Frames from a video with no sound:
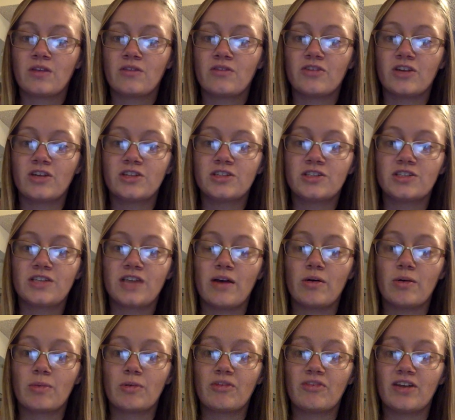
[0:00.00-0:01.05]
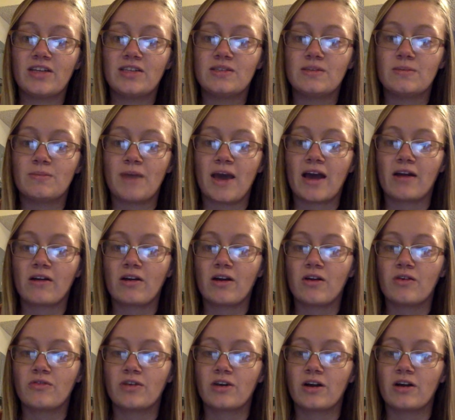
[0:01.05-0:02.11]
First, I will provide some
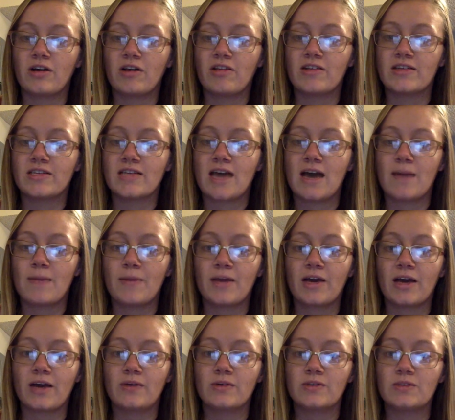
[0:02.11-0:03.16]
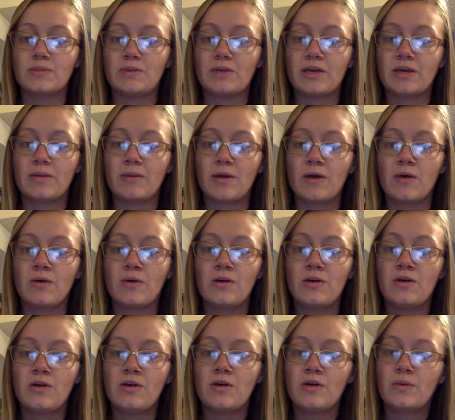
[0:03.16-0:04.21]
background regarding the topic I will speak about,
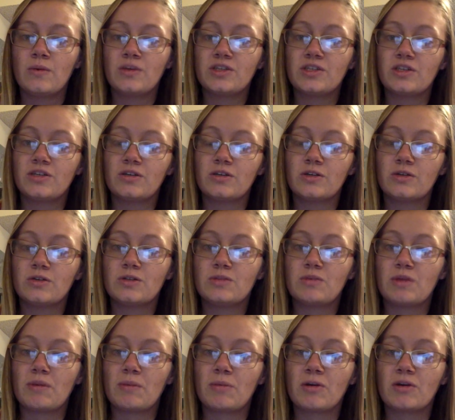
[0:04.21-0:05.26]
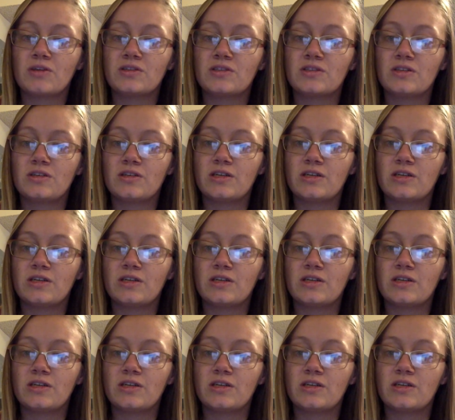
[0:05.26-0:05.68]
which includes my personal